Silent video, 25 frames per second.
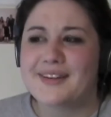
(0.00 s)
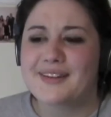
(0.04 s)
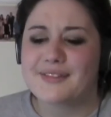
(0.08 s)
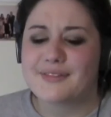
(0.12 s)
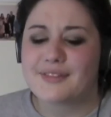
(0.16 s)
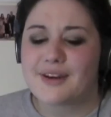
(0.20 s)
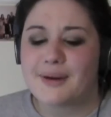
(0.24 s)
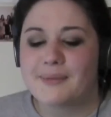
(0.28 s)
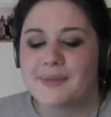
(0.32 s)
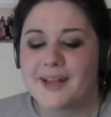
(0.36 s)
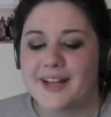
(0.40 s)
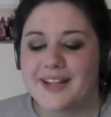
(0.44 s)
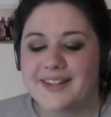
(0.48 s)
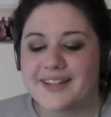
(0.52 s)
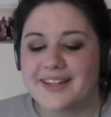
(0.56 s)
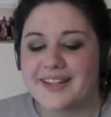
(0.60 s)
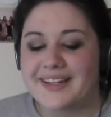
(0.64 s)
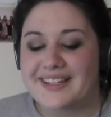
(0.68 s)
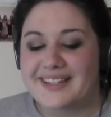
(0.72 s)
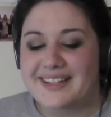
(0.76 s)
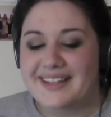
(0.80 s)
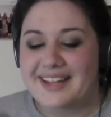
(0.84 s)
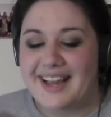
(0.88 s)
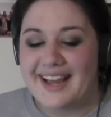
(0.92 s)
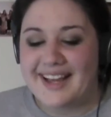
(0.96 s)
from
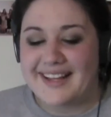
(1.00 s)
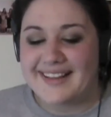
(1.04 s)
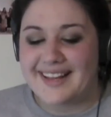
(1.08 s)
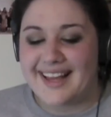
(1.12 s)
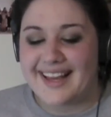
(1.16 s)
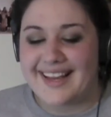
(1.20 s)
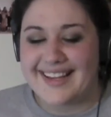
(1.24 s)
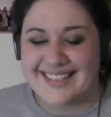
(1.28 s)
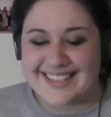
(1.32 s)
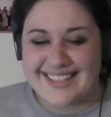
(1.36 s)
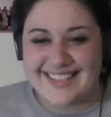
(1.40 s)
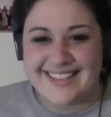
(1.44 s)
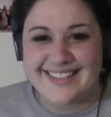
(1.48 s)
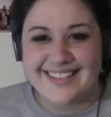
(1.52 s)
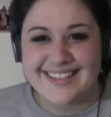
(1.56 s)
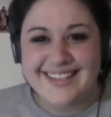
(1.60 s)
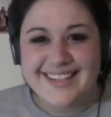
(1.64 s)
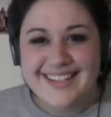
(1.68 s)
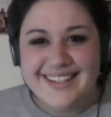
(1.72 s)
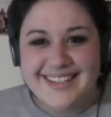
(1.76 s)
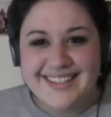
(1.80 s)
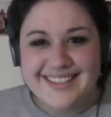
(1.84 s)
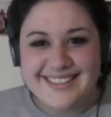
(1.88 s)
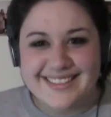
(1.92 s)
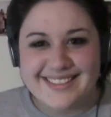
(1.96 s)
London and like
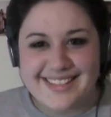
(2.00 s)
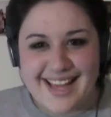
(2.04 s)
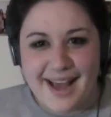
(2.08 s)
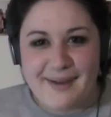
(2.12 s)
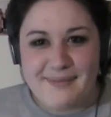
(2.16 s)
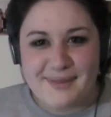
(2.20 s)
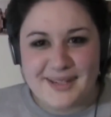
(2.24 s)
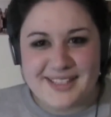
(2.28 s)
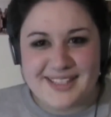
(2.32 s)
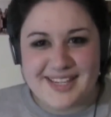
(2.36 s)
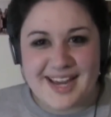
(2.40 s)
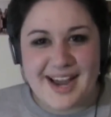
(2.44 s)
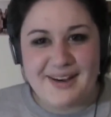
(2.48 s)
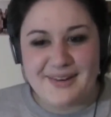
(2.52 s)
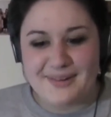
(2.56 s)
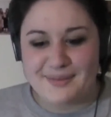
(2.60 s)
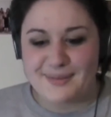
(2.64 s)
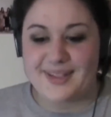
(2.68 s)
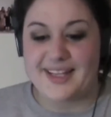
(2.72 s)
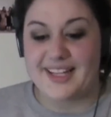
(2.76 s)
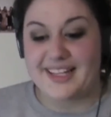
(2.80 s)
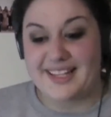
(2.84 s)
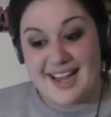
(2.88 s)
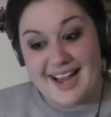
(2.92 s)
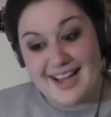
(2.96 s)
sat me down and
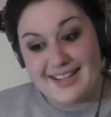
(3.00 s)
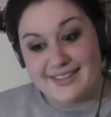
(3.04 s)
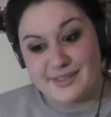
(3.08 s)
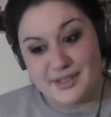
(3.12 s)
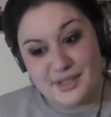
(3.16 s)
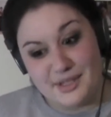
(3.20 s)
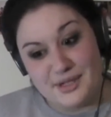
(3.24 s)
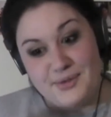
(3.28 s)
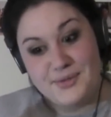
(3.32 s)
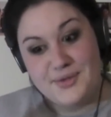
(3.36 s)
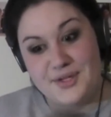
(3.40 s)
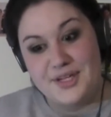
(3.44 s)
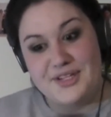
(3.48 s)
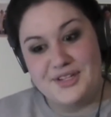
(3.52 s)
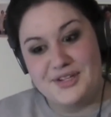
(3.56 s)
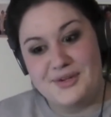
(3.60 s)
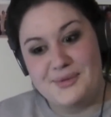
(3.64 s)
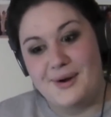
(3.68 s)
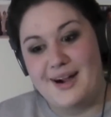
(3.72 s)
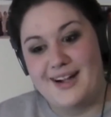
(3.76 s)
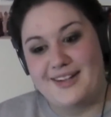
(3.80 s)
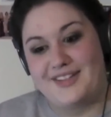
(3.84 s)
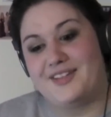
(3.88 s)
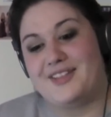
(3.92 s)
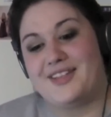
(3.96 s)
were like, Cassie, you need to
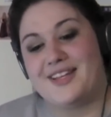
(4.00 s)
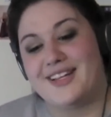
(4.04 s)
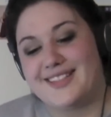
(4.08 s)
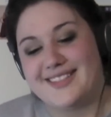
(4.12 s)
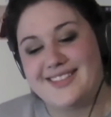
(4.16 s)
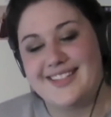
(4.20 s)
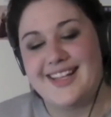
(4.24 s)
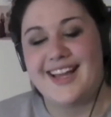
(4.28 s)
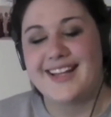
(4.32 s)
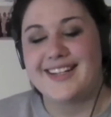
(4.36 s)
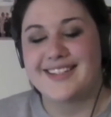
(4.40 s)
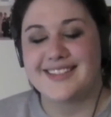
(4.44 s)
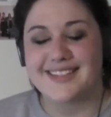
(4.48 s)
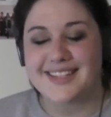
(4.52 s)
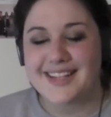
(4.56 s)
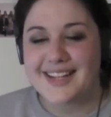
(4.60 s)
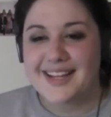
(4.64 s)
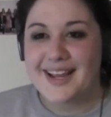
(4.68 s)
watch this. And